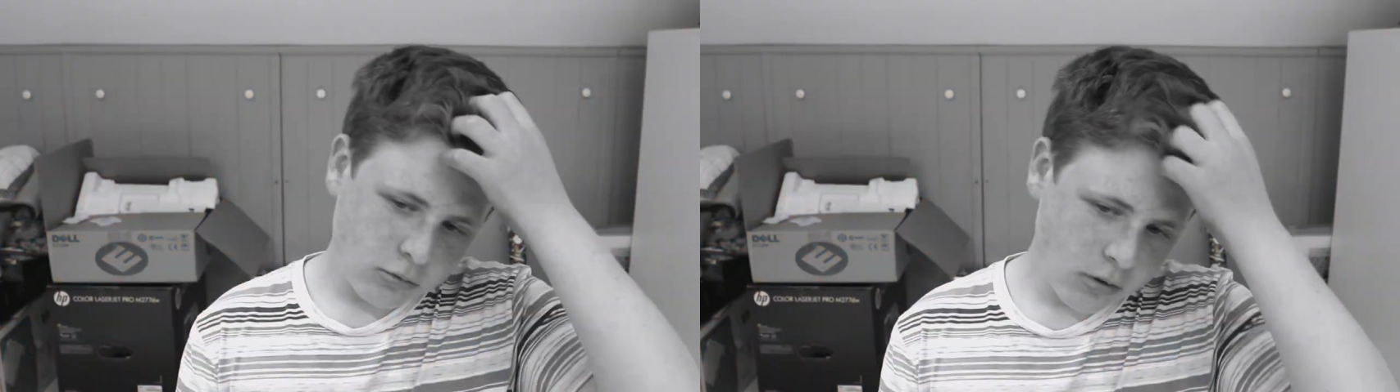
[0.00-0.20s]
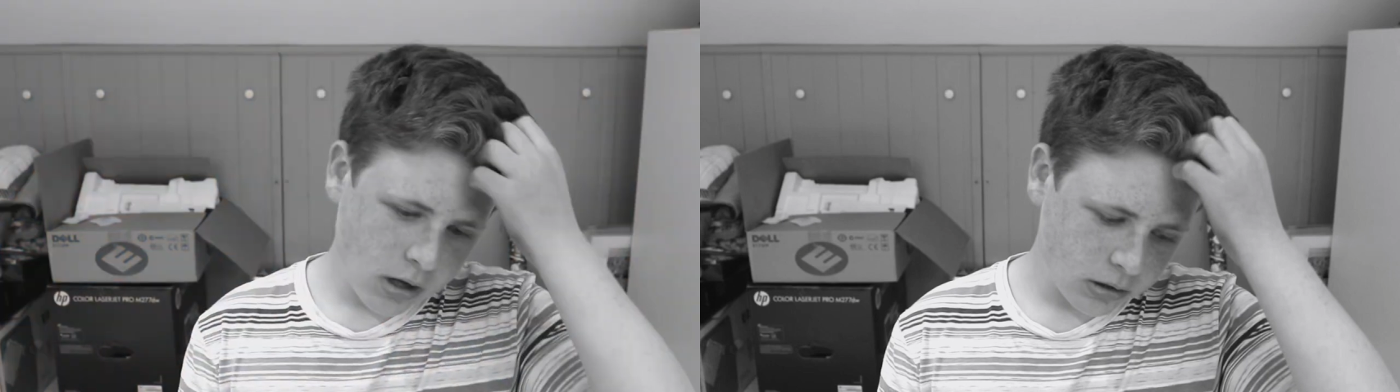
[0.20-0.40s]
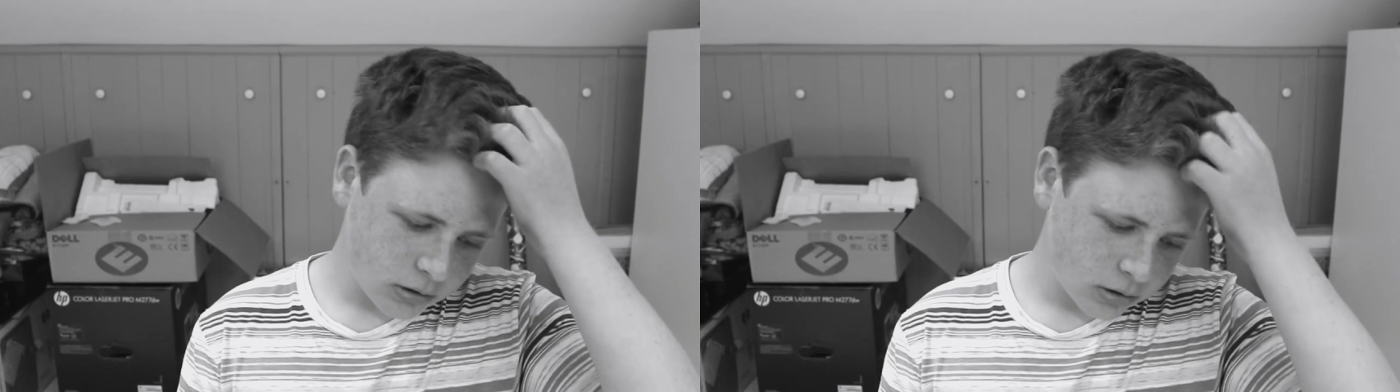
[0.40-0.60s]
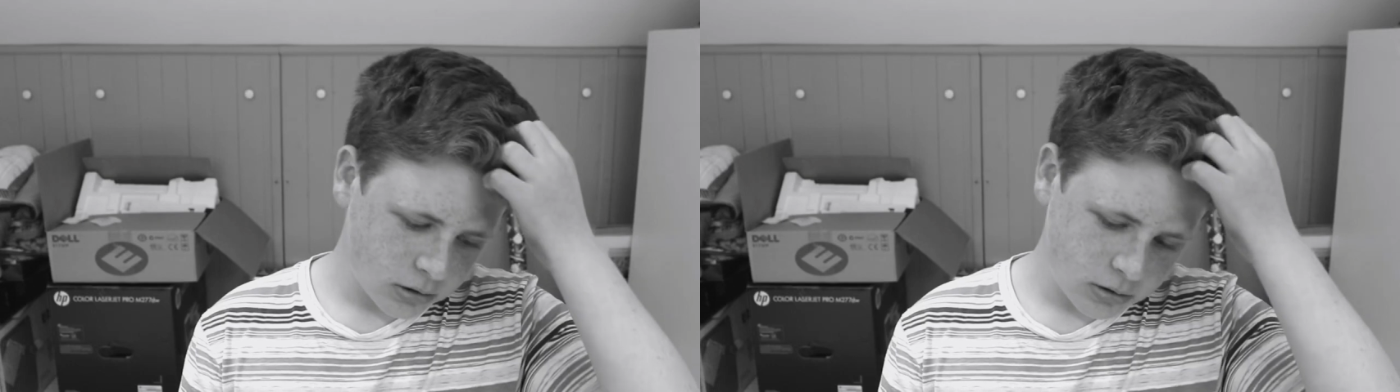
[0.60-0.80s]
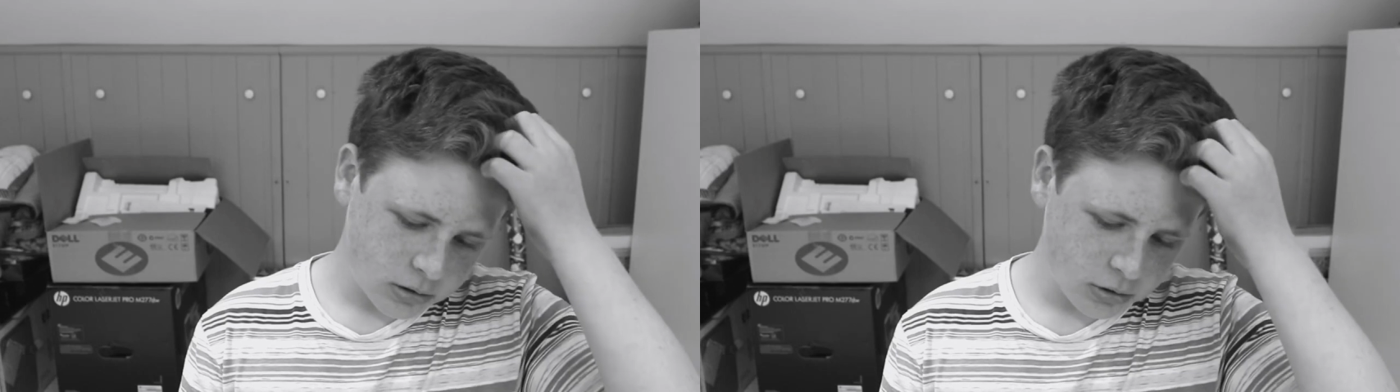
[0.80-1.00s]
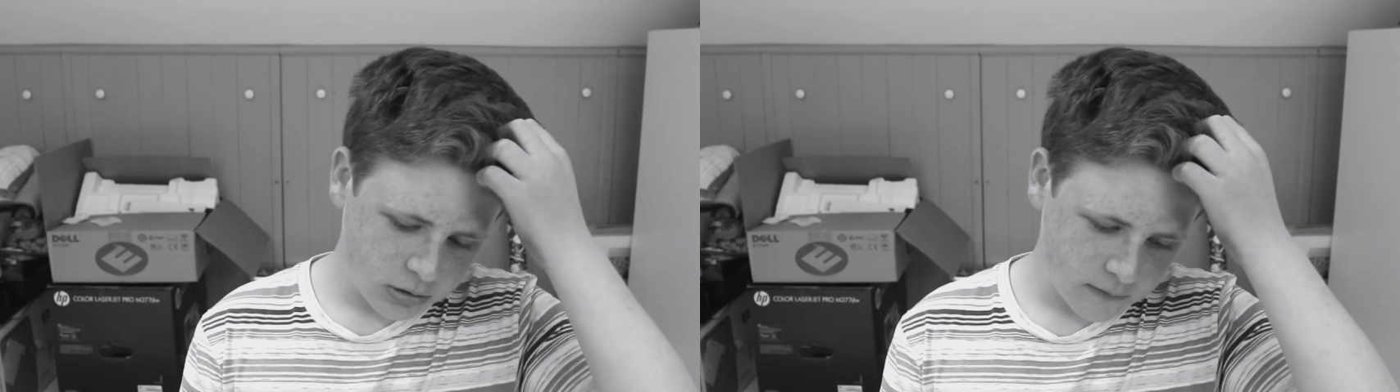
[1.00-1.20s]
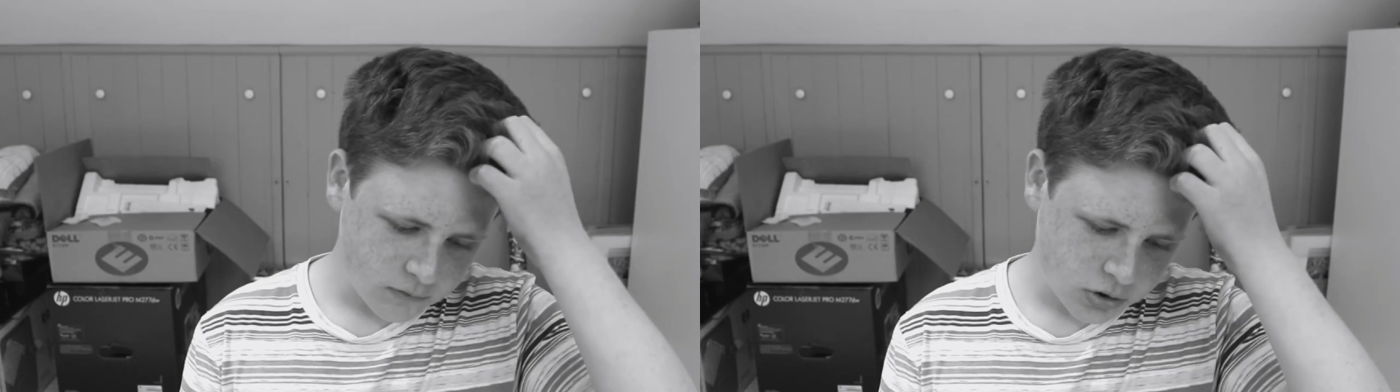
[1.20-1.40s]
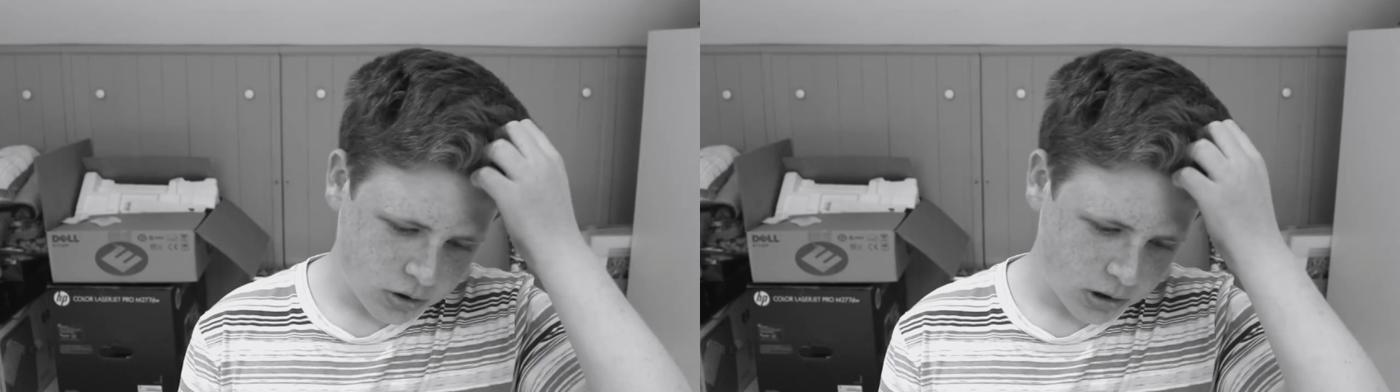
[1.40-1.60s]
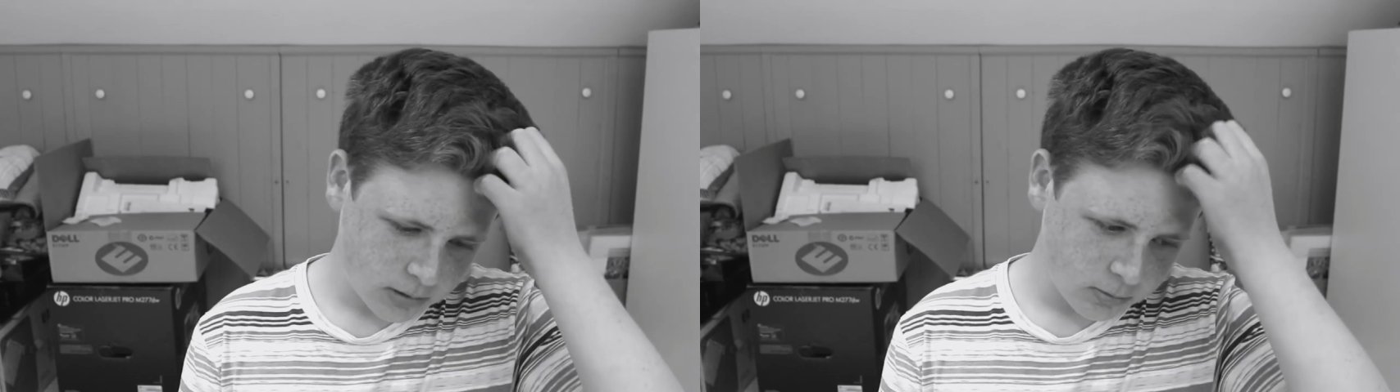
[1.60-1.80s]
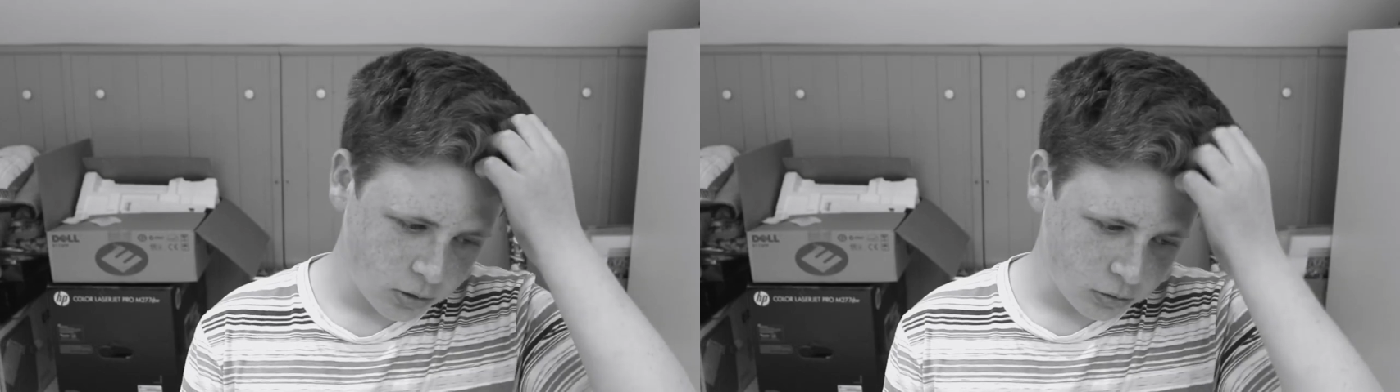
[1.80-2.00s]
Well, you don't have a
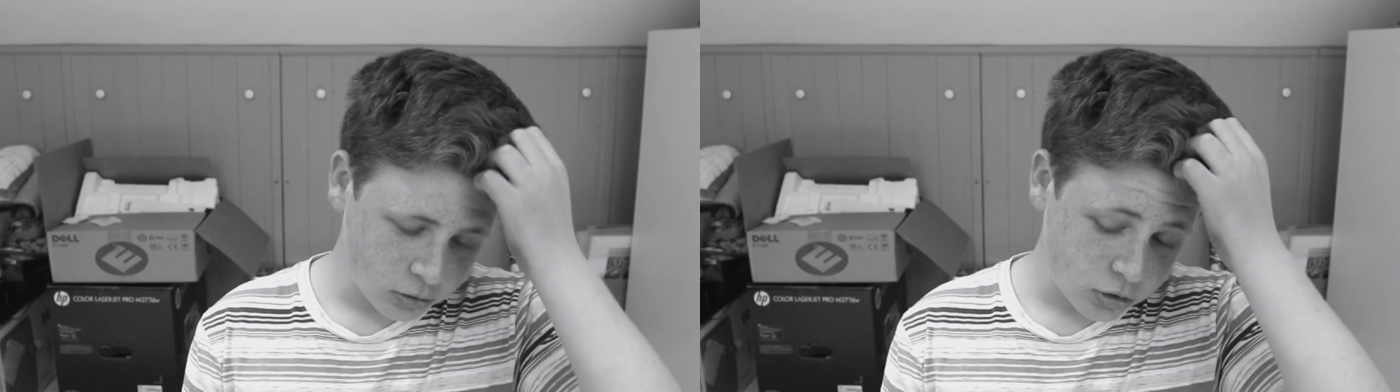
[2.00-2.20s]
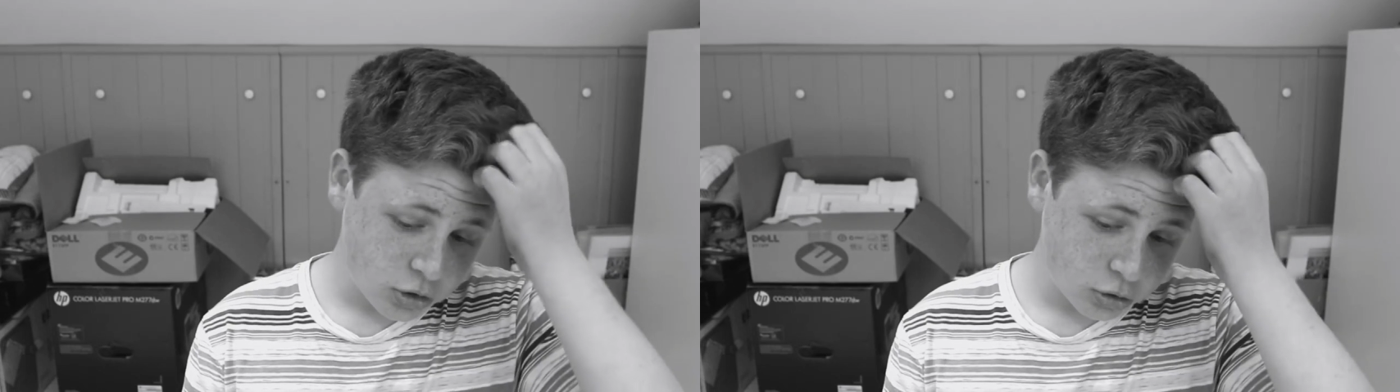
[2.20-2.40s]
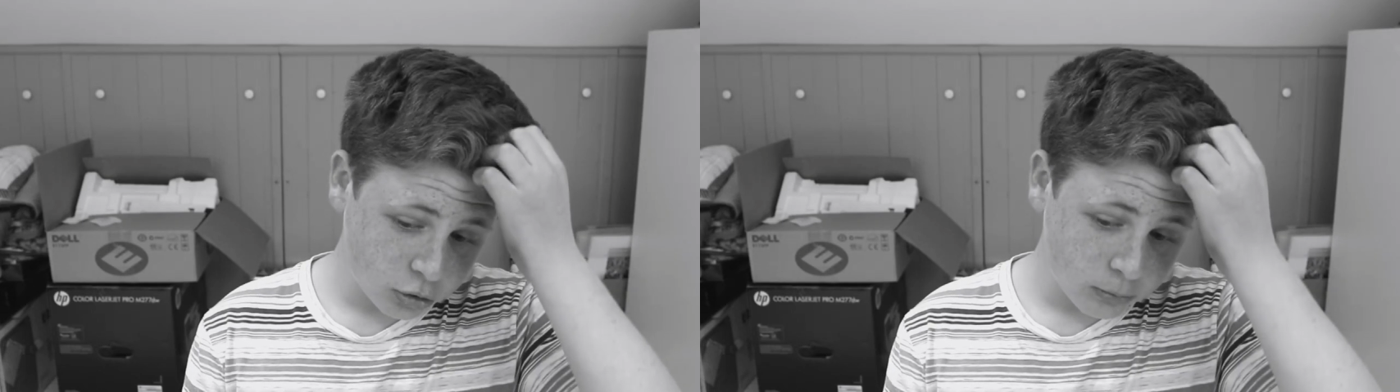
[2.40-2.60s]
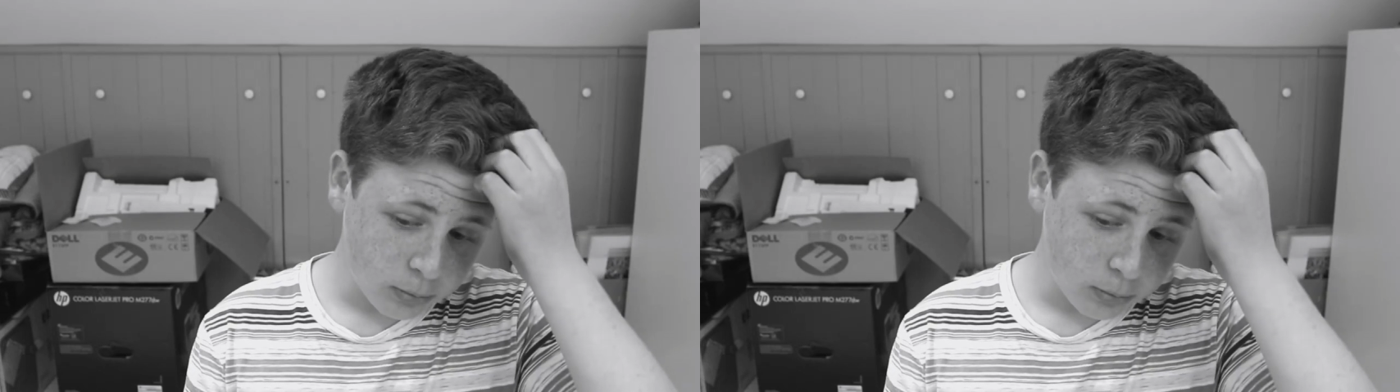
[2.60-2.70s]
job, you don't go to school,